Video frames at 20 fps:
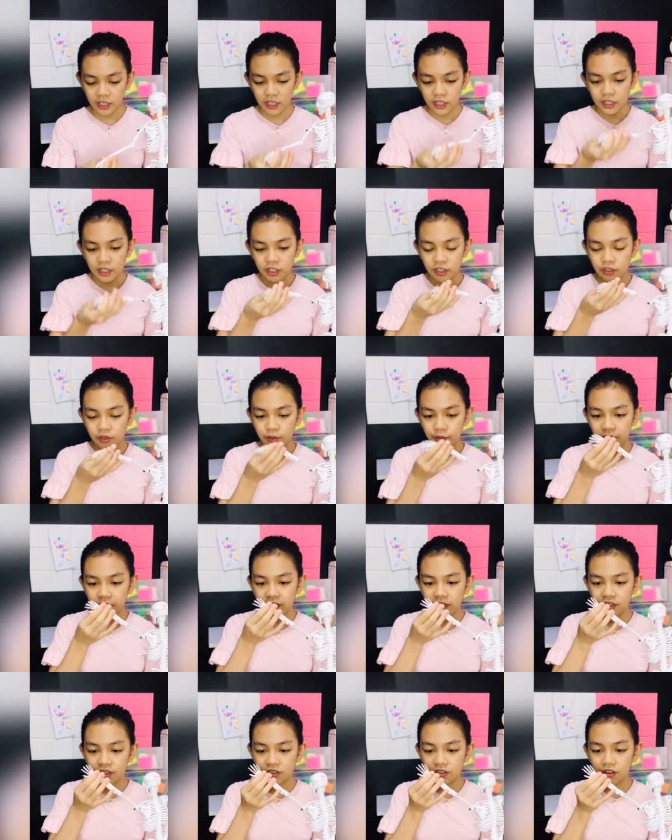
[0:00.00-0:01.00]
this
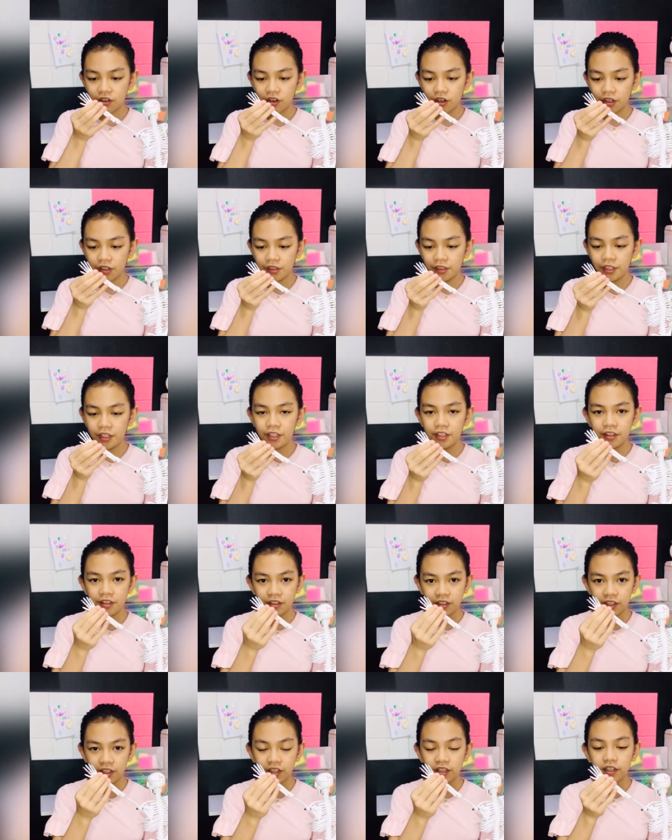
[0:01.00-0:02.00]
one is called
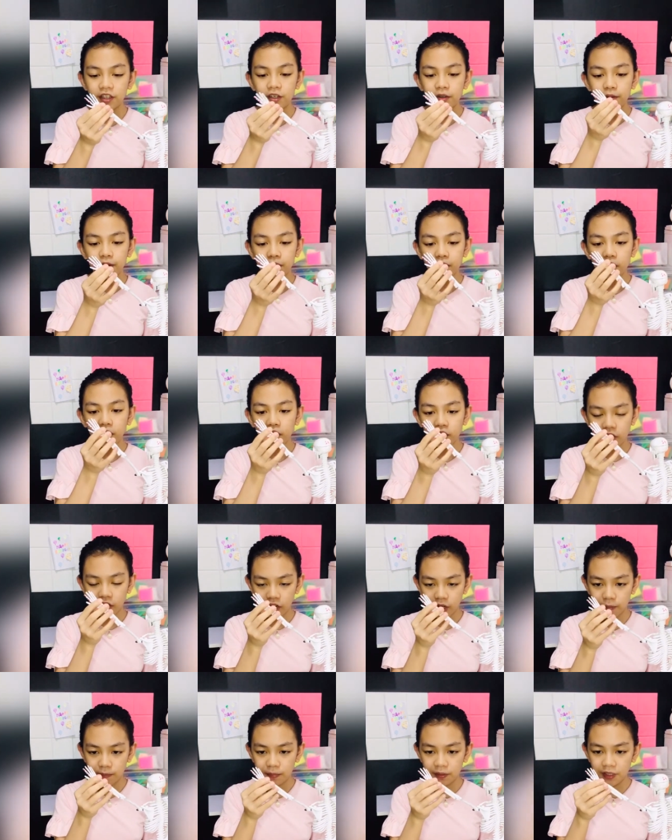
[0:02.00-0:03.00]
the
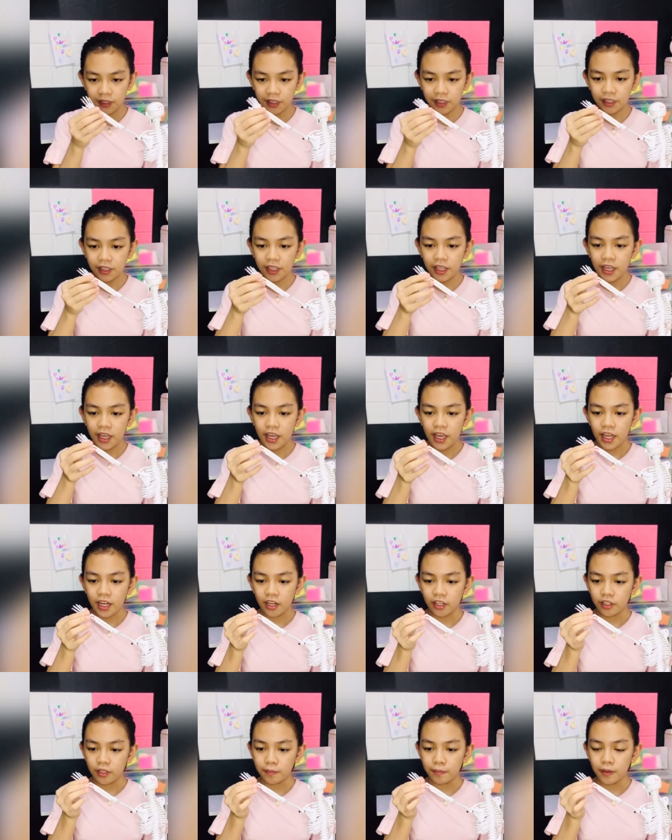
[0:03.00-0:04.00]
carpal, and
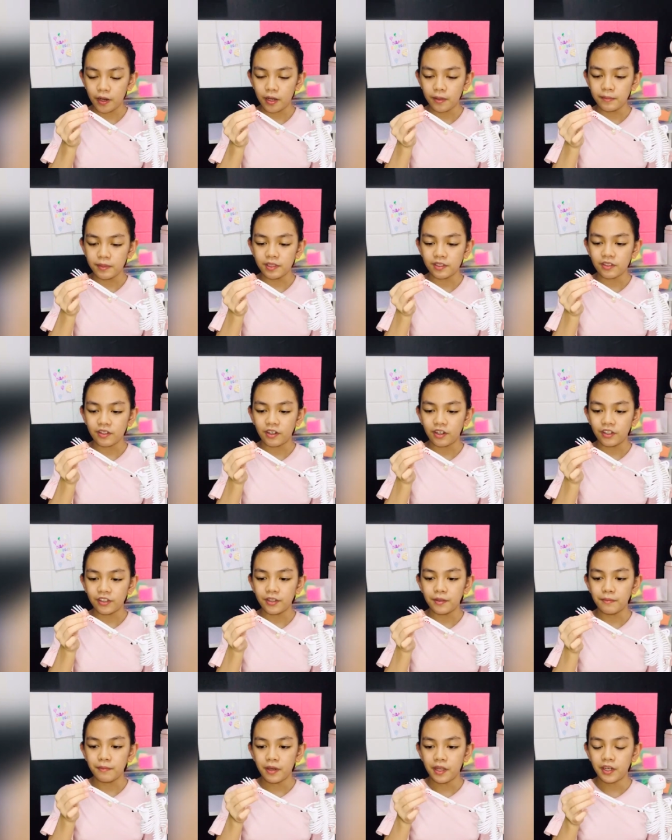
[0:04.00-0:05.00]
on the palm is called
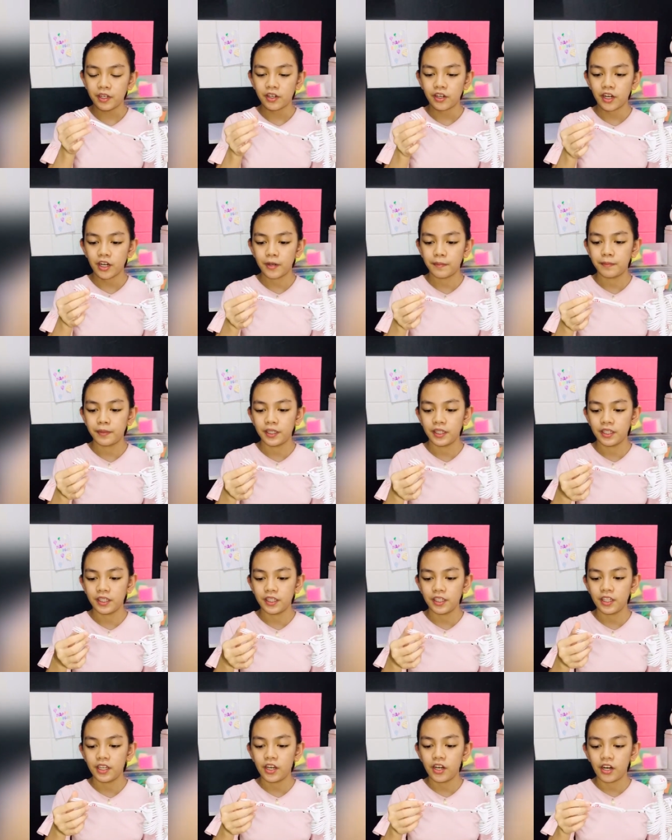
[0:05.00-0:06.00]
the
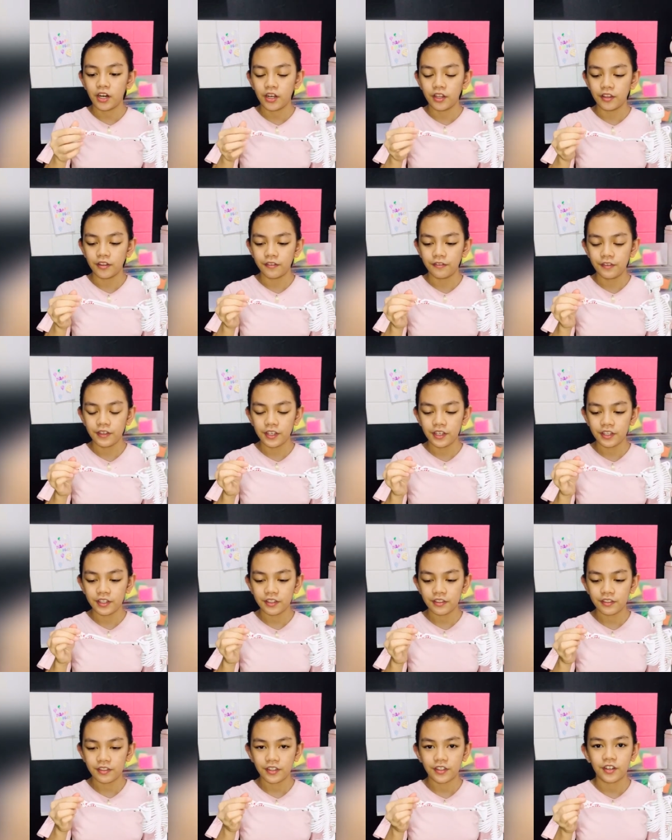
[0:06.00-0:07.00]
metacarpal. On the
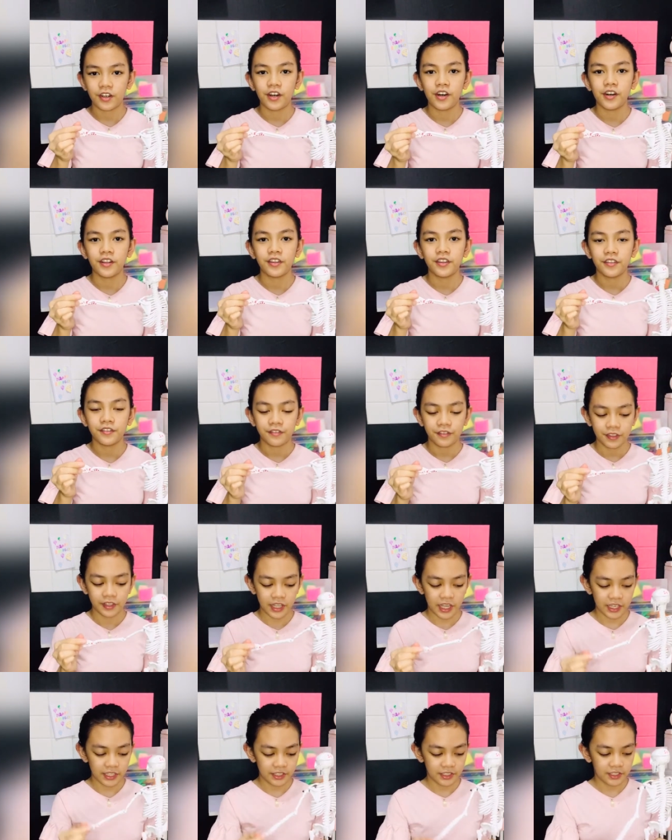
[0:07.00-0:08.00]
fingers, they're called the
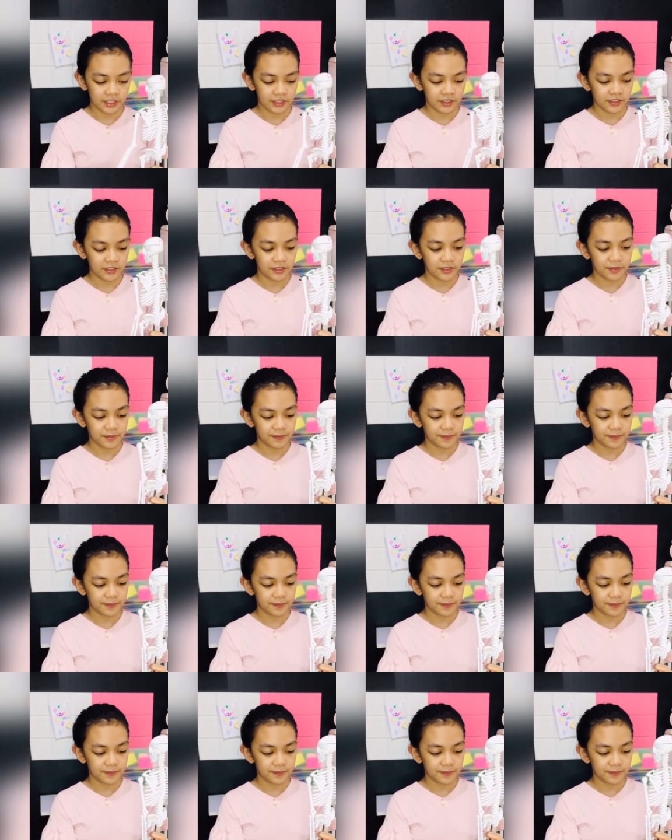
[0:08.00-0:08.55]
phalanges.